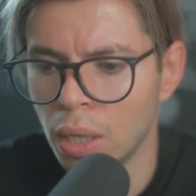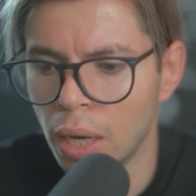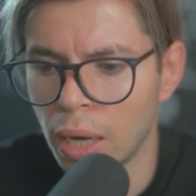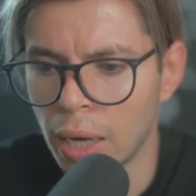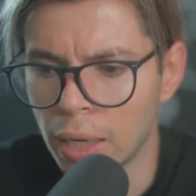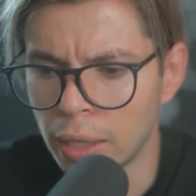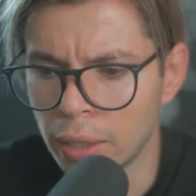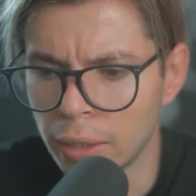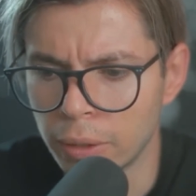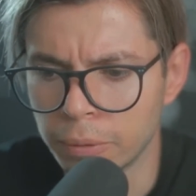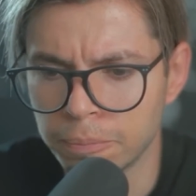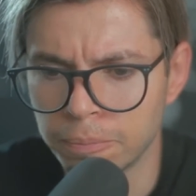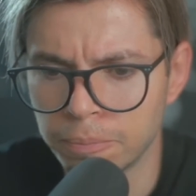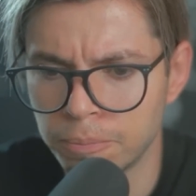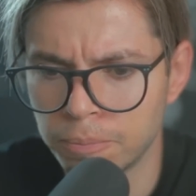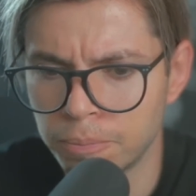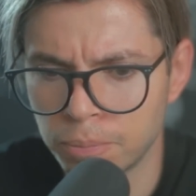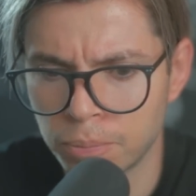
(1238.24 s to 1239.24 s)

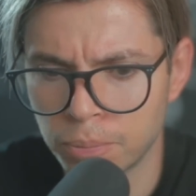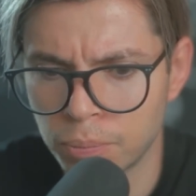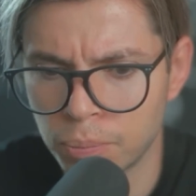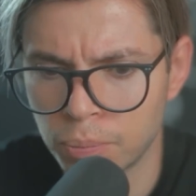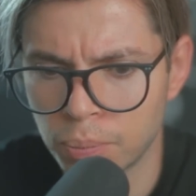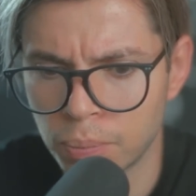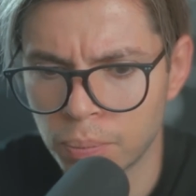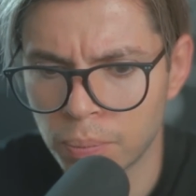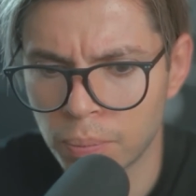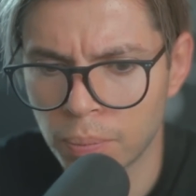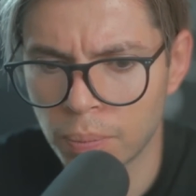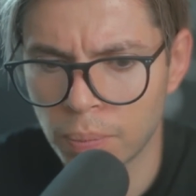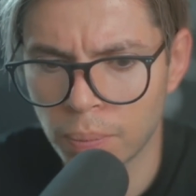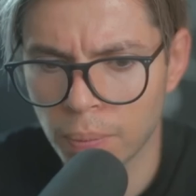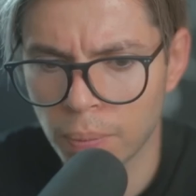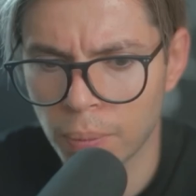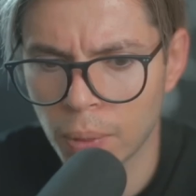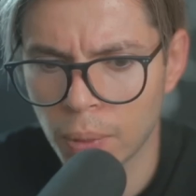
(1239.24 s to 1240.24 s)

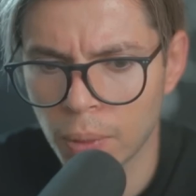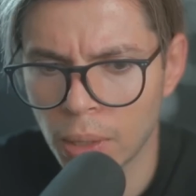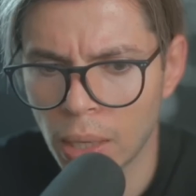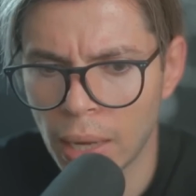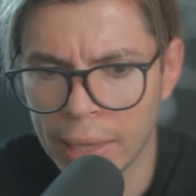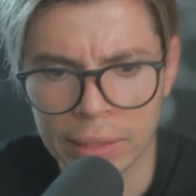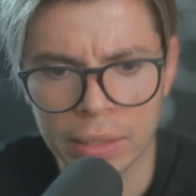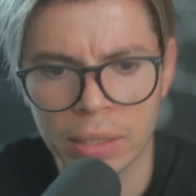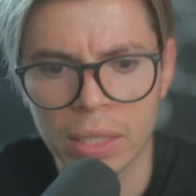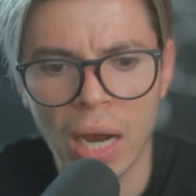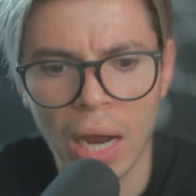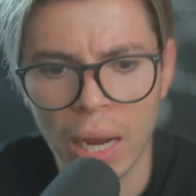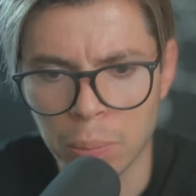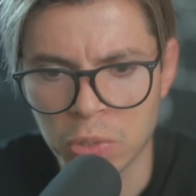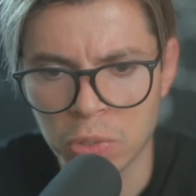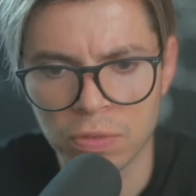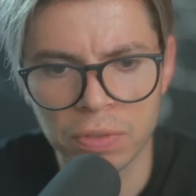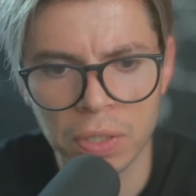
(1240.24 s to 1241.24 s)
at
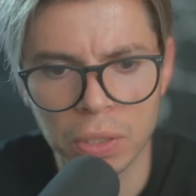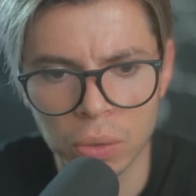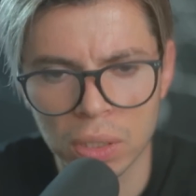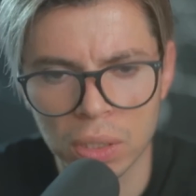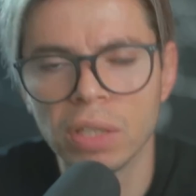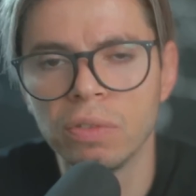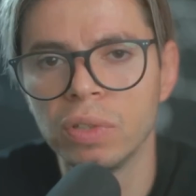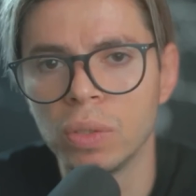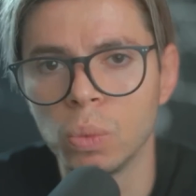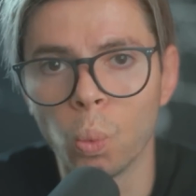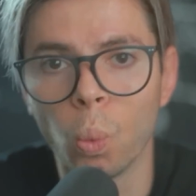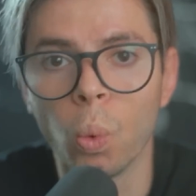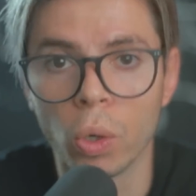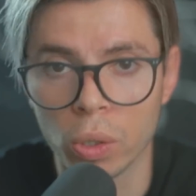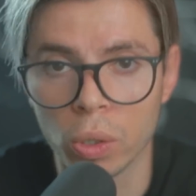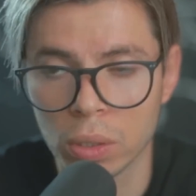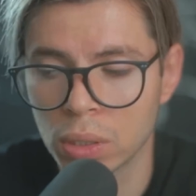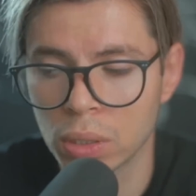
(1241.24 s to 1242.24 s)
times felt even
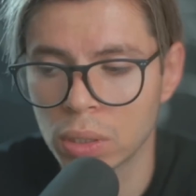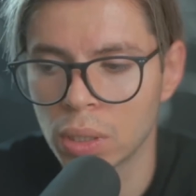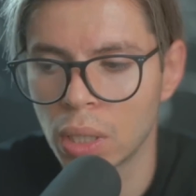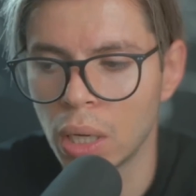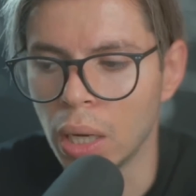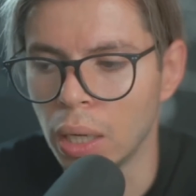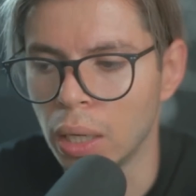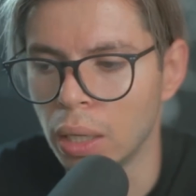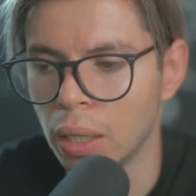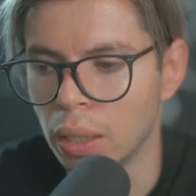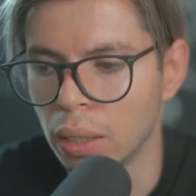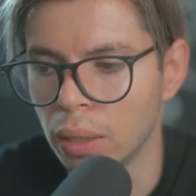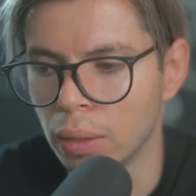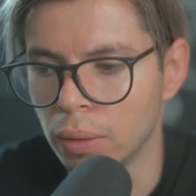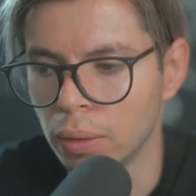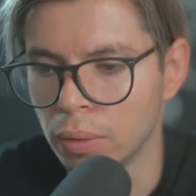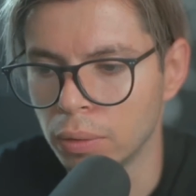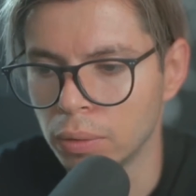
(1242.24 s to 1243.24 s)
worse.
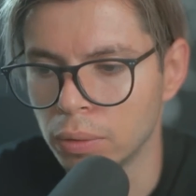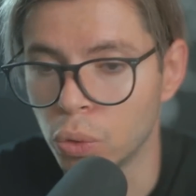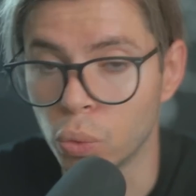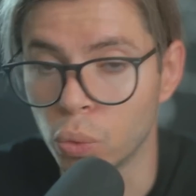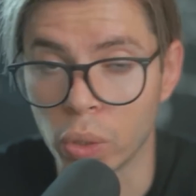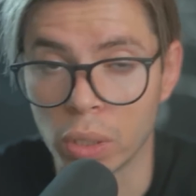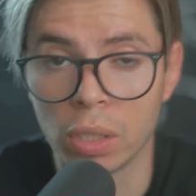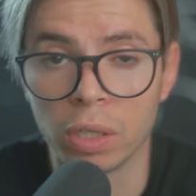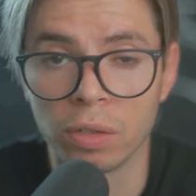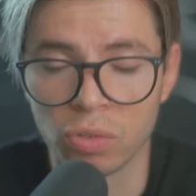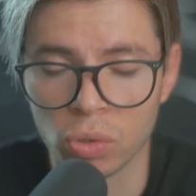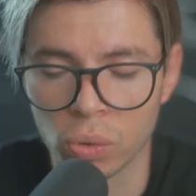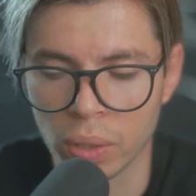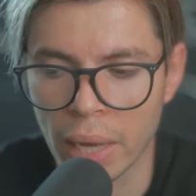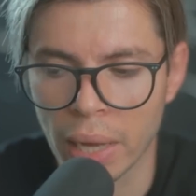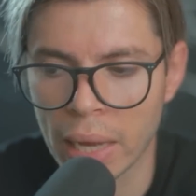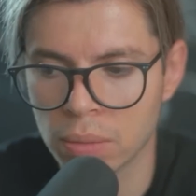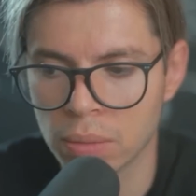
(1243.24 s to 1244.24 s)
The
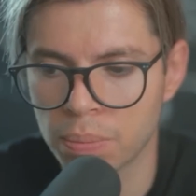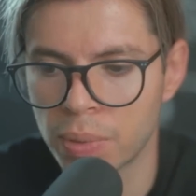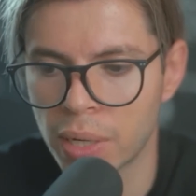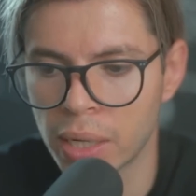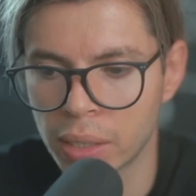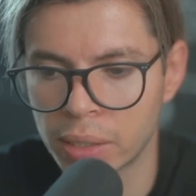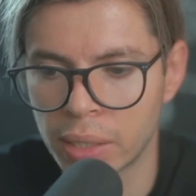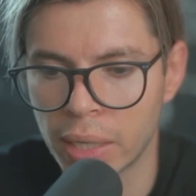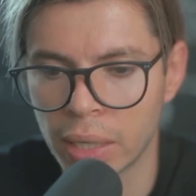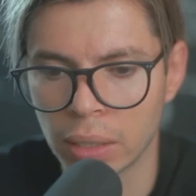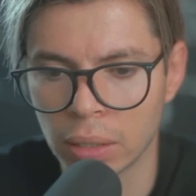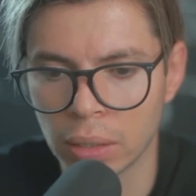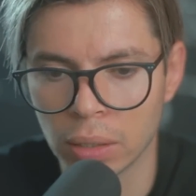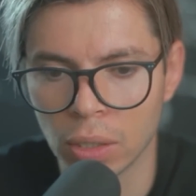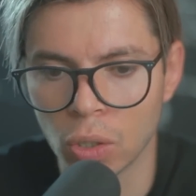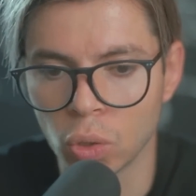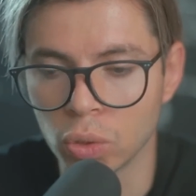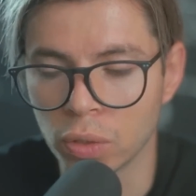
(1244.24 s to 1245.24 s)
recovery aspect
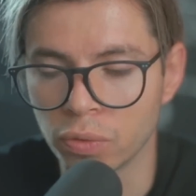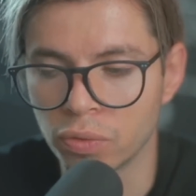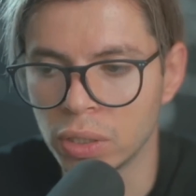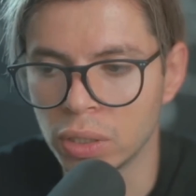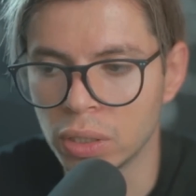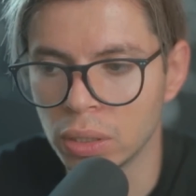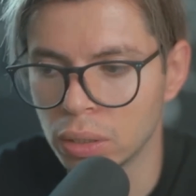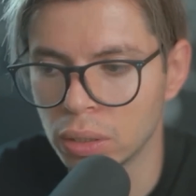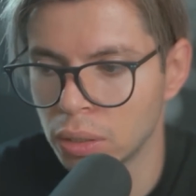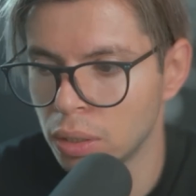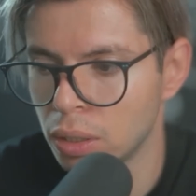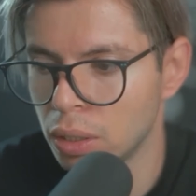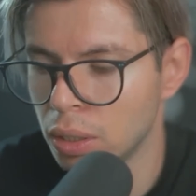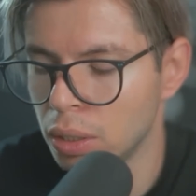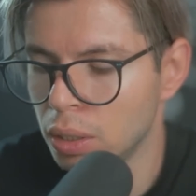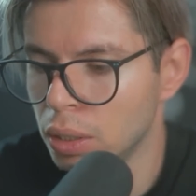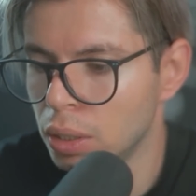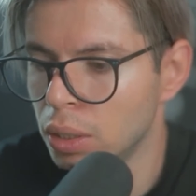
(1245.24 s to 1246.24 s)
and all of the
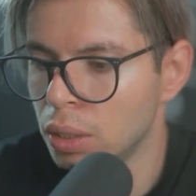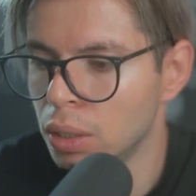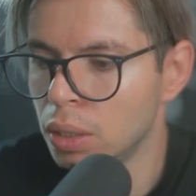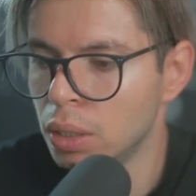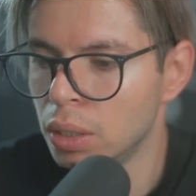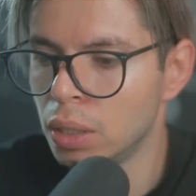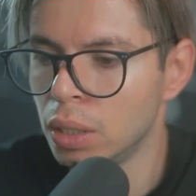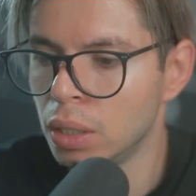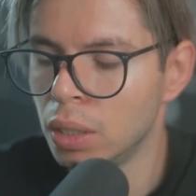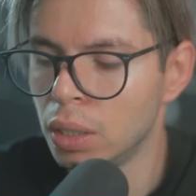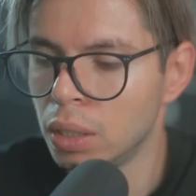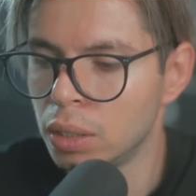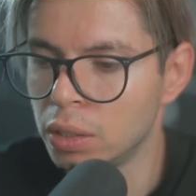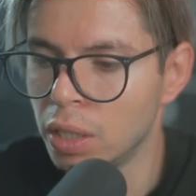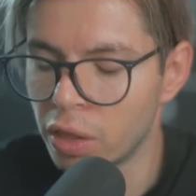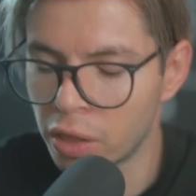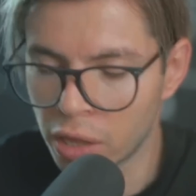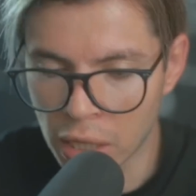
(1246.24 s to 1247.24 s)

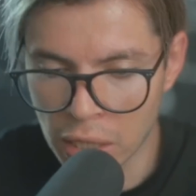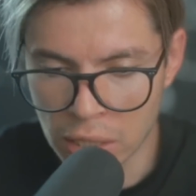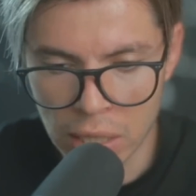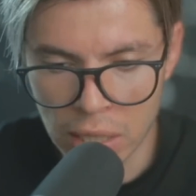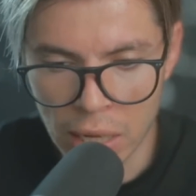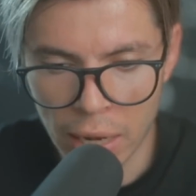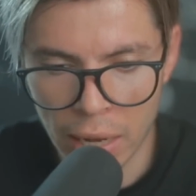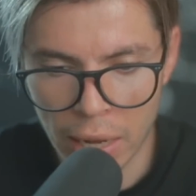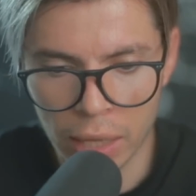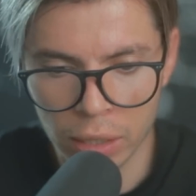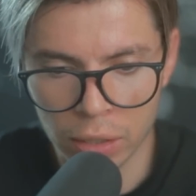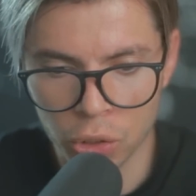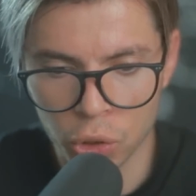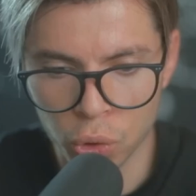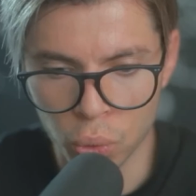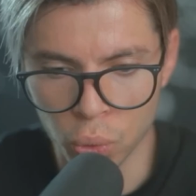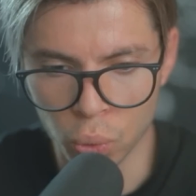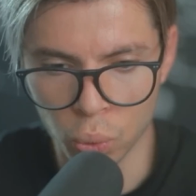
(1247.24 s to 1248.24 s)
things that I had
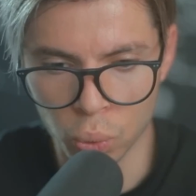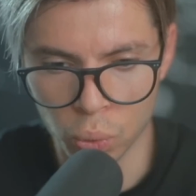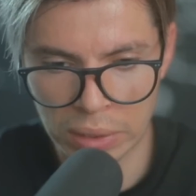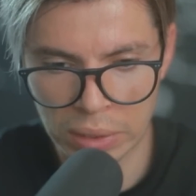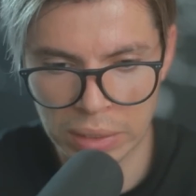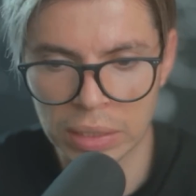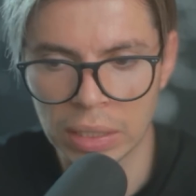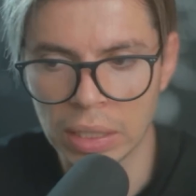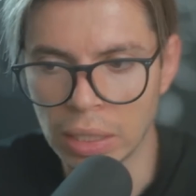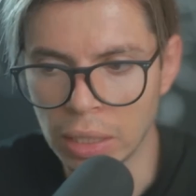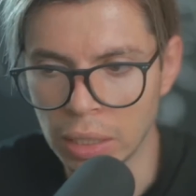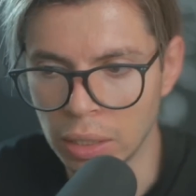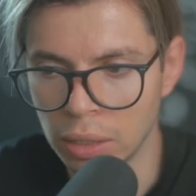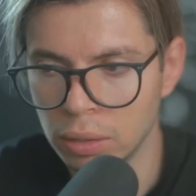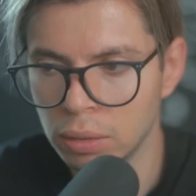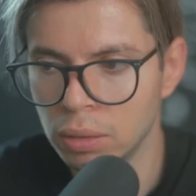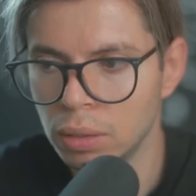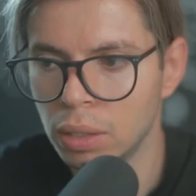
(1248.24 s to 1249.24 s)
to
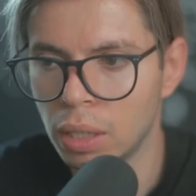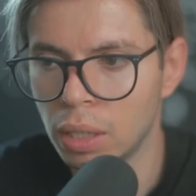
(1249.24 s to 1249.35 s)
see